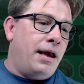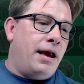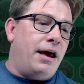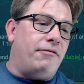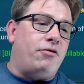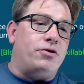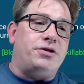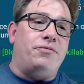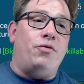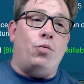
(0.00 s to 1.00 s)
And of course,
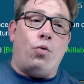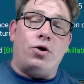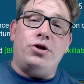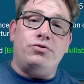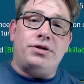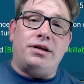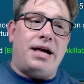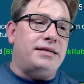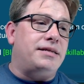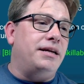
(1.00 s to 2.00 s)
if we weren't using
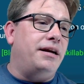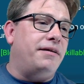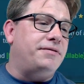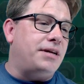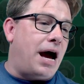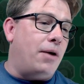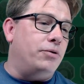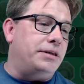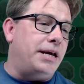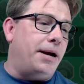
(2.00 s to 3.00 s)
lasting gifts, I
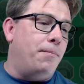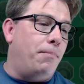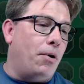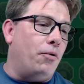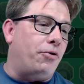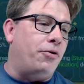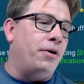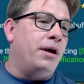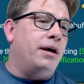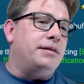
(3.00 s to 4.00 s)
would take both
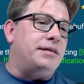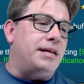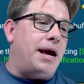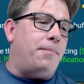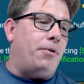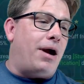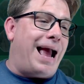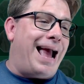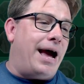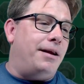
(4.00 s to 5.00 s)
Sniper
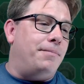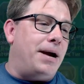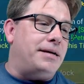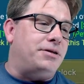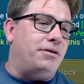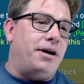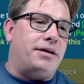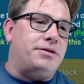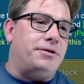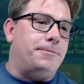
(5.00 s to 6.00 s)
and Master
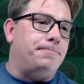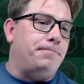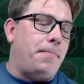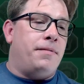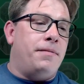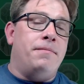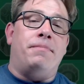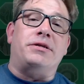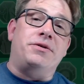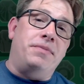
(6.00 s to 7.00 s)
Hexer.
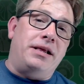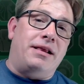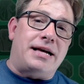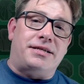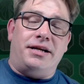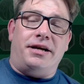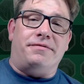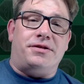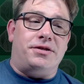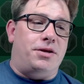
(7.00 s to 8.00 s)
But to me, lasting
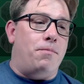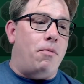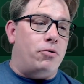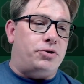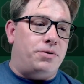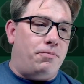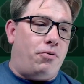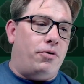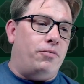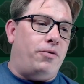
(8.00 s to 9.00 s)
gifts is the most
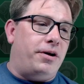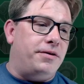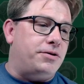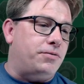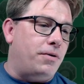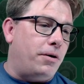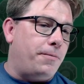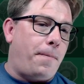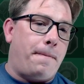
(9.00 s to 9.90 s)
important one in this row.